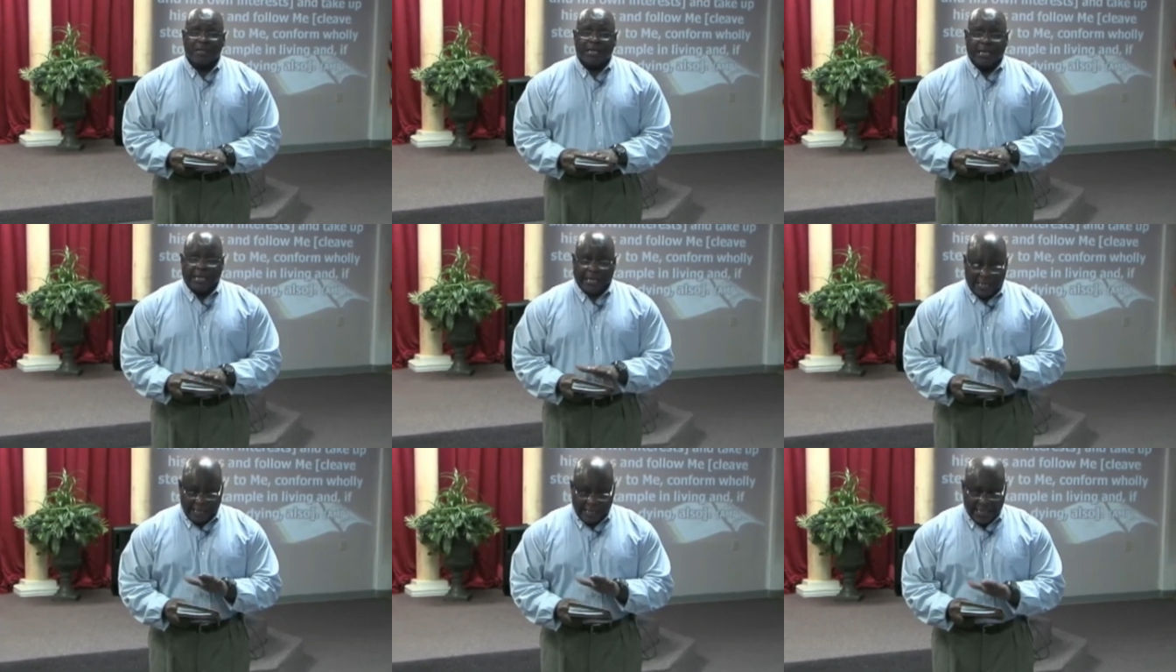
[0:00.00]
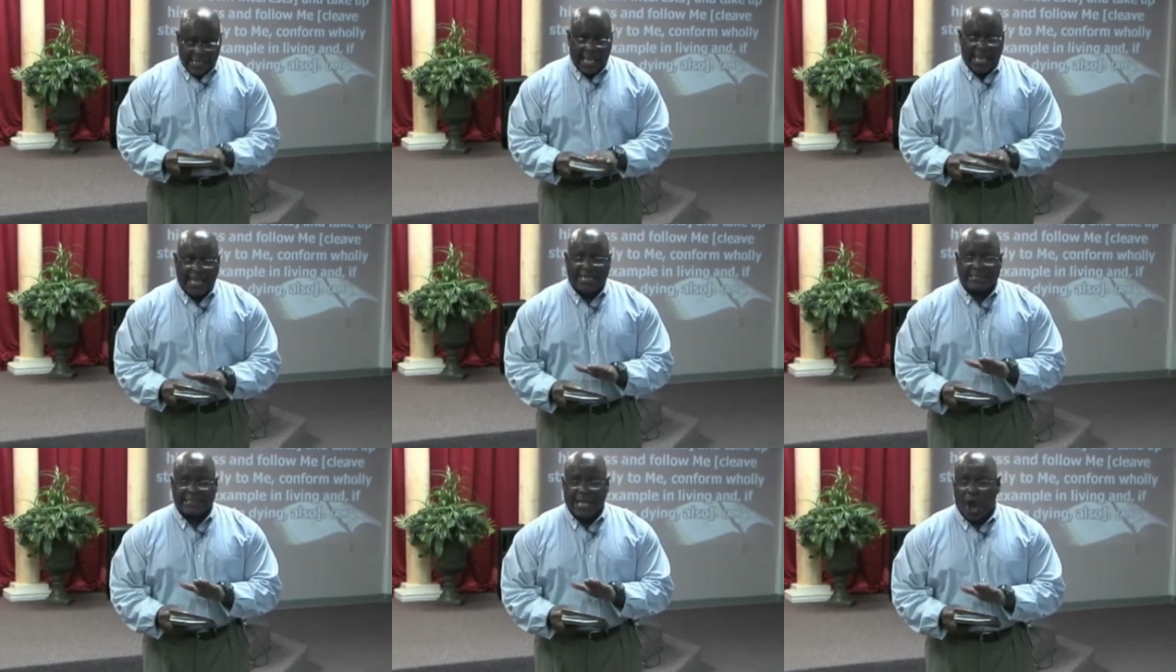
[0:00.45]
He
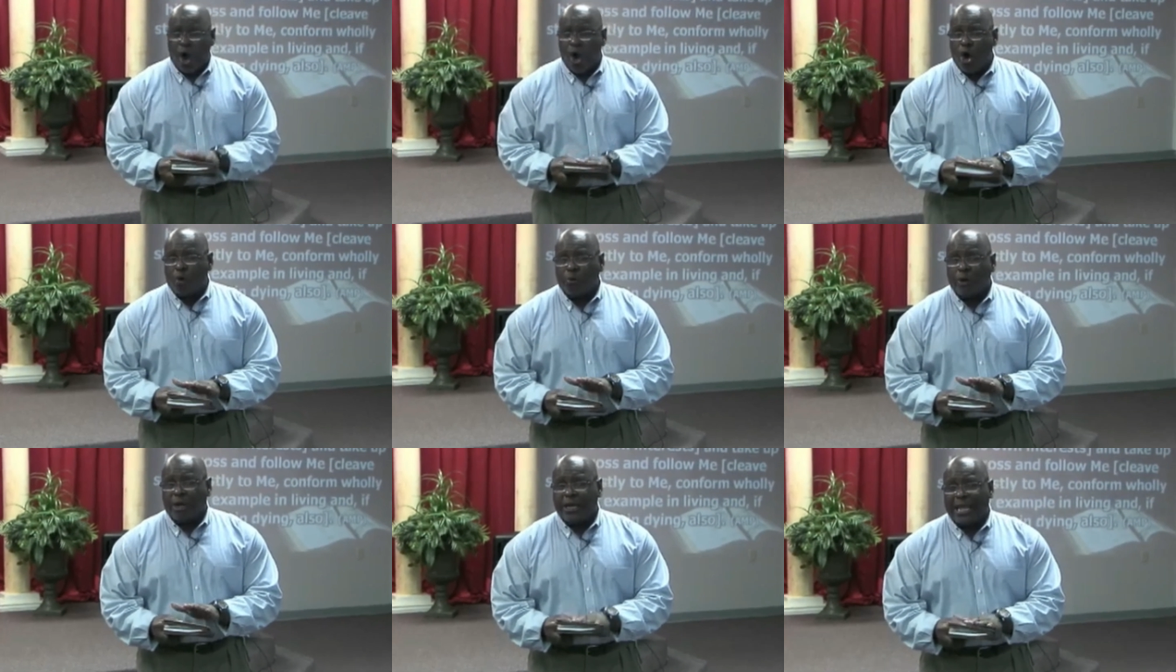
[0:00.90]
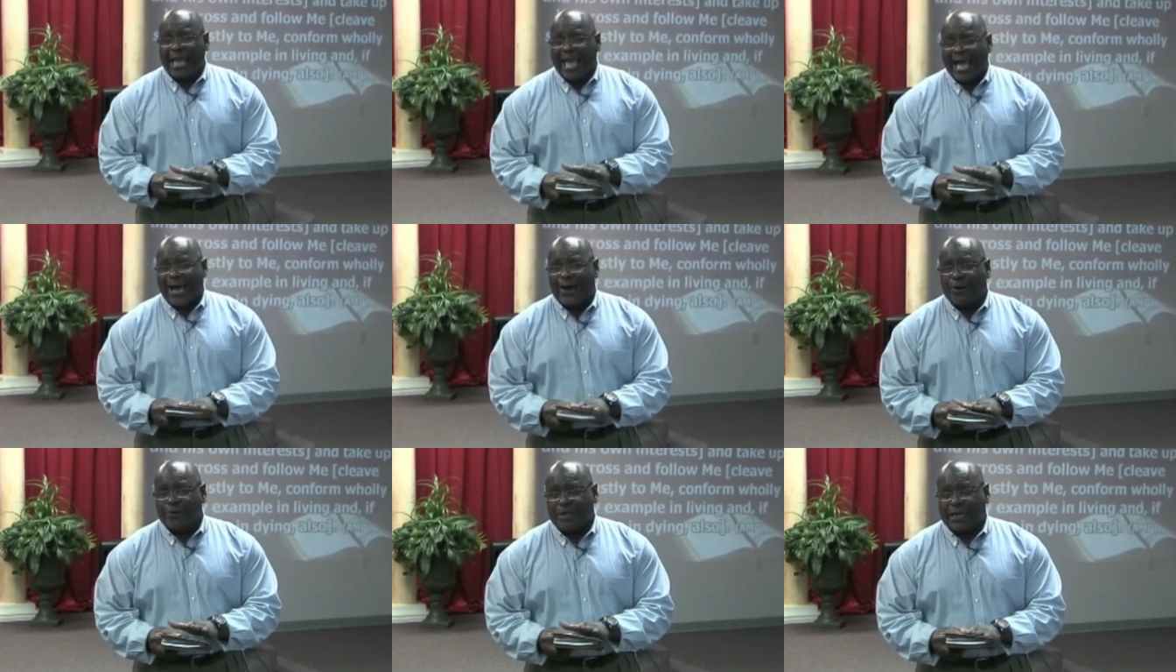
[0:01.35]
has already
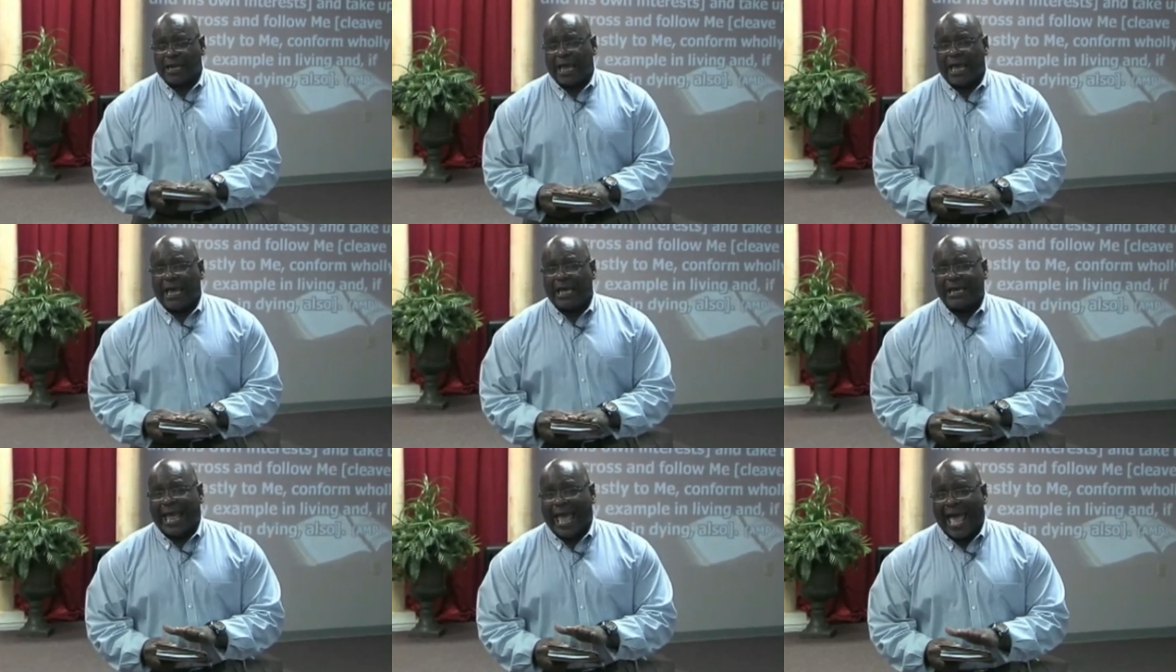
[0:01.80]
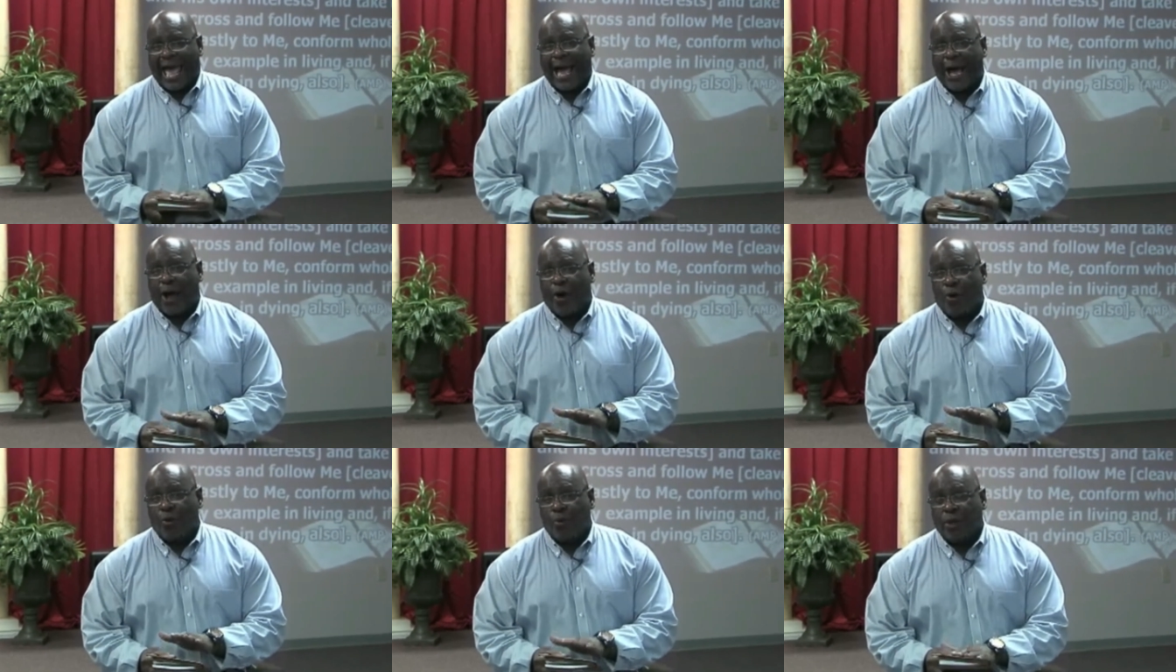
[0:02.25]
outlined
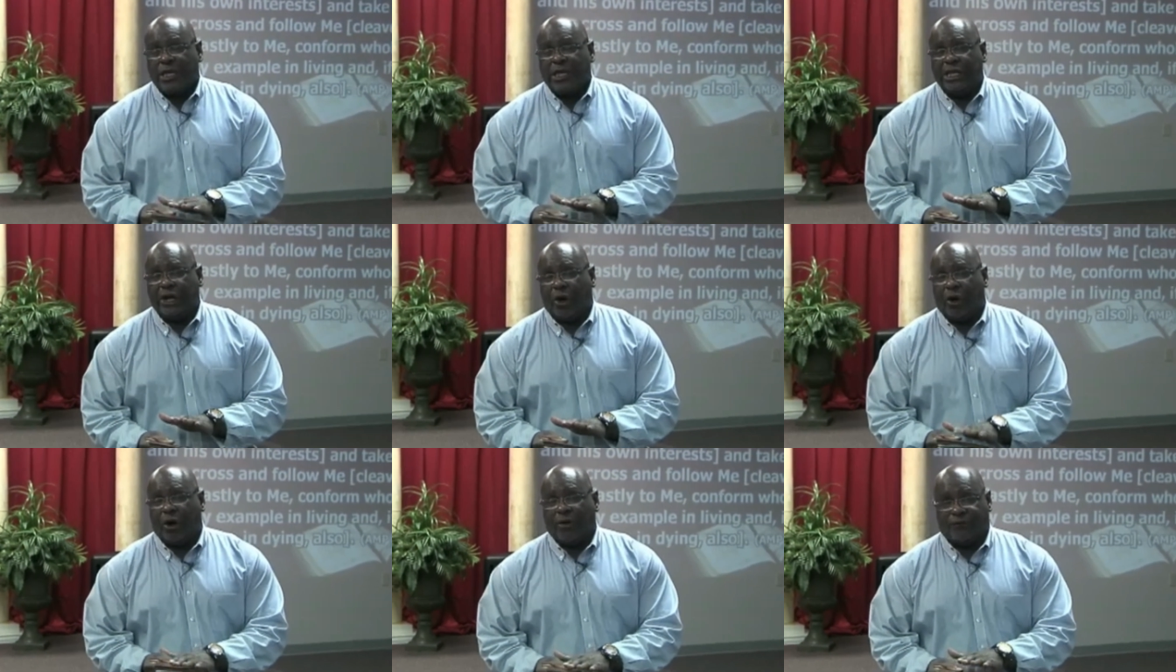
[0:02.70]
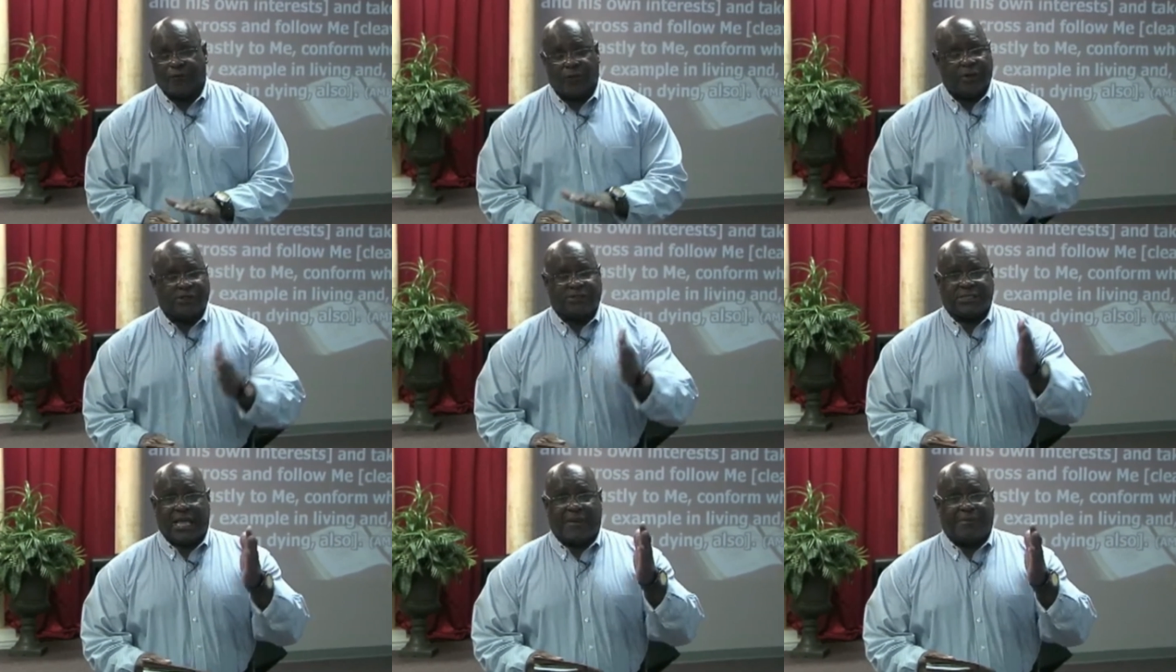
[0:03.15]
how we or
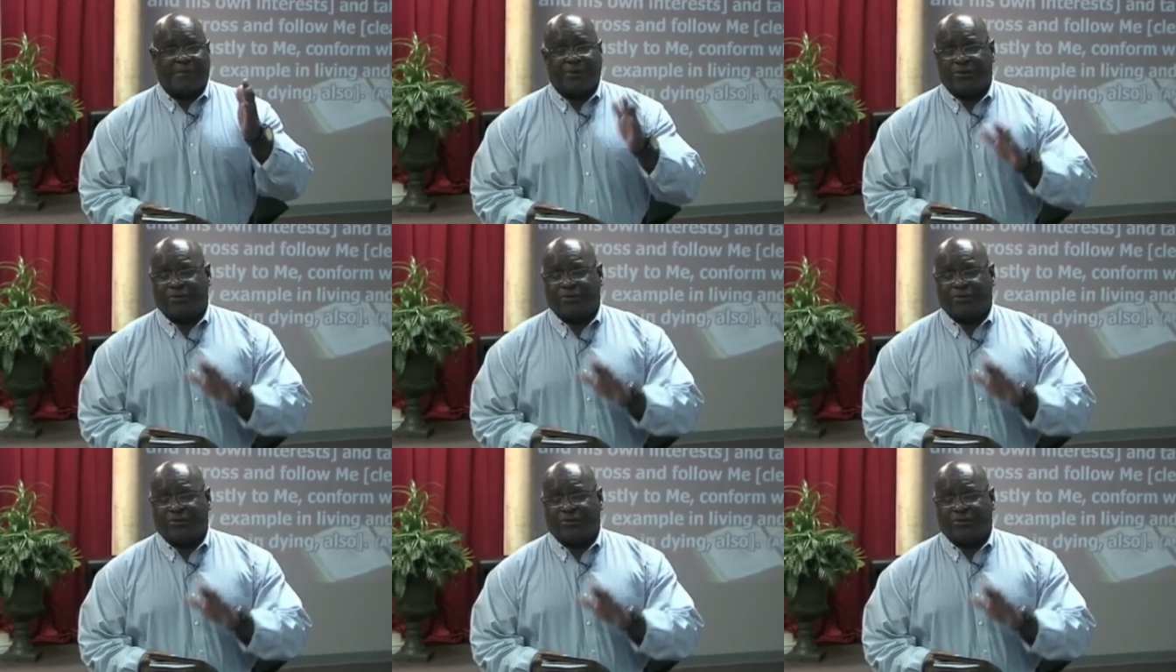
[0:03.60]
For example,